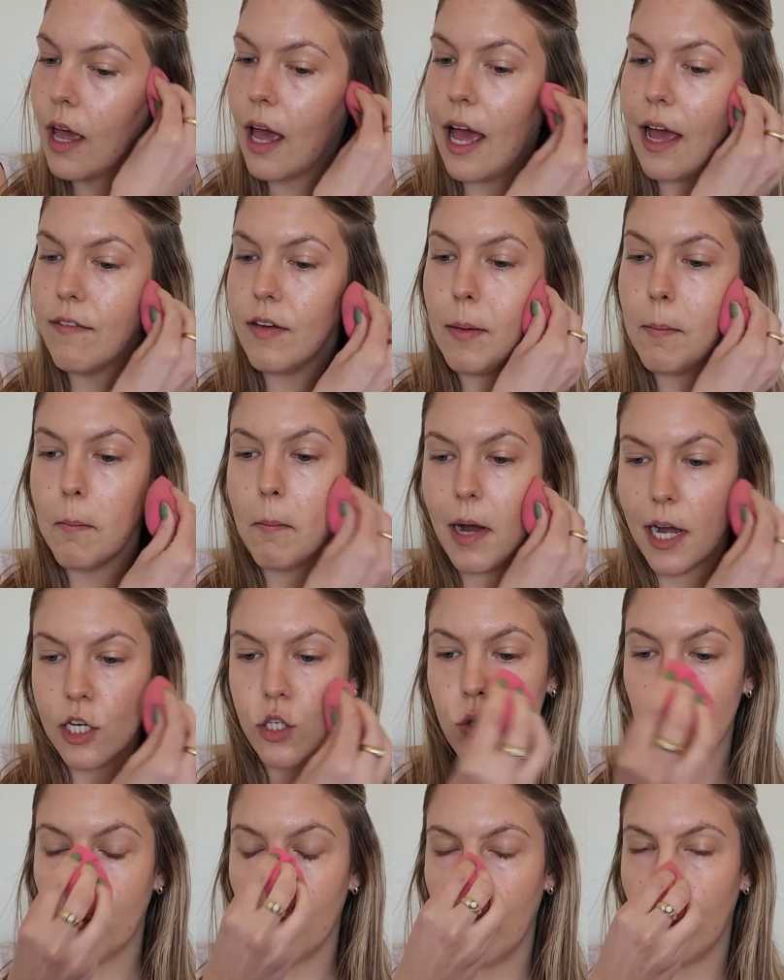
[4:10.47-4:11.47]
have it
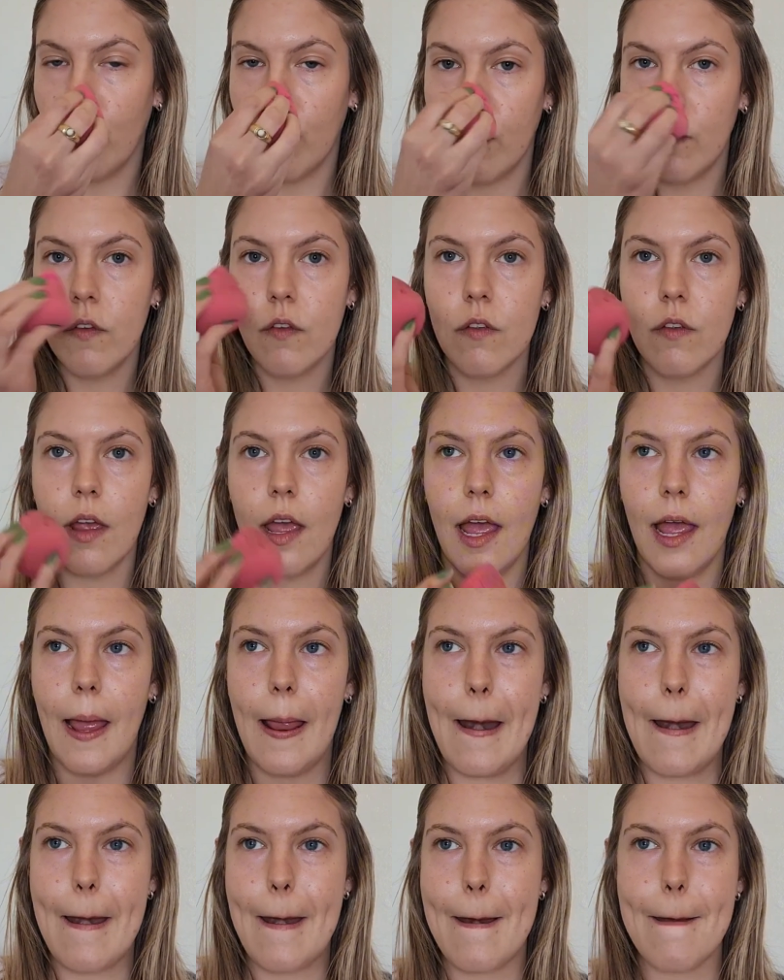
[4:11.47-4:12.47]
much worse
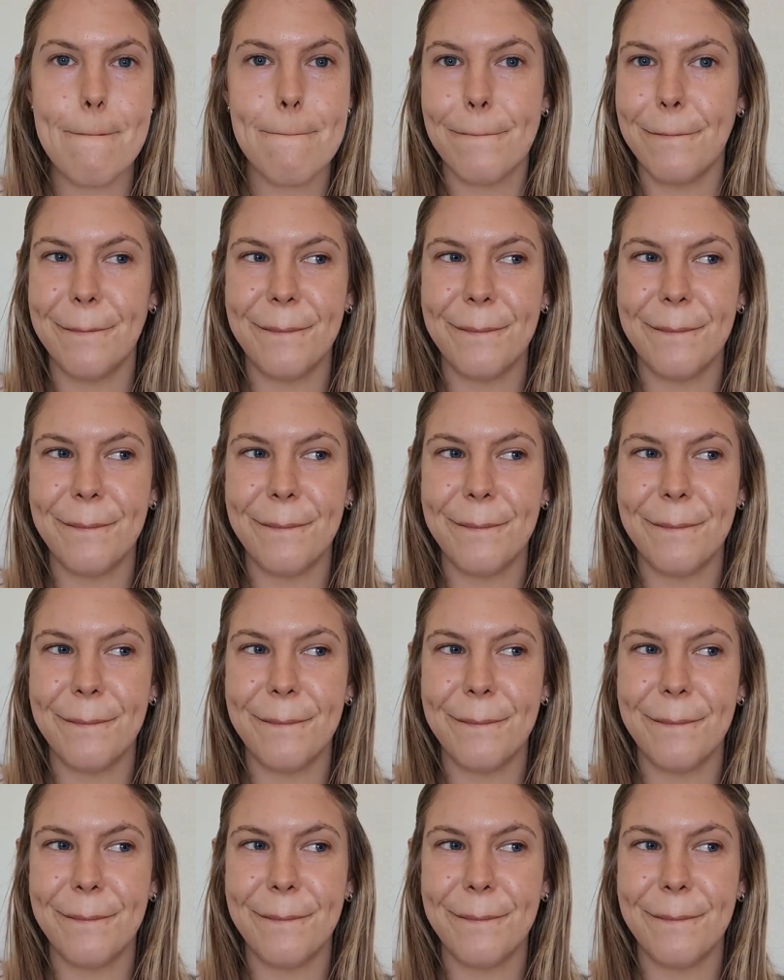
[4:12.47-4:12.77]
and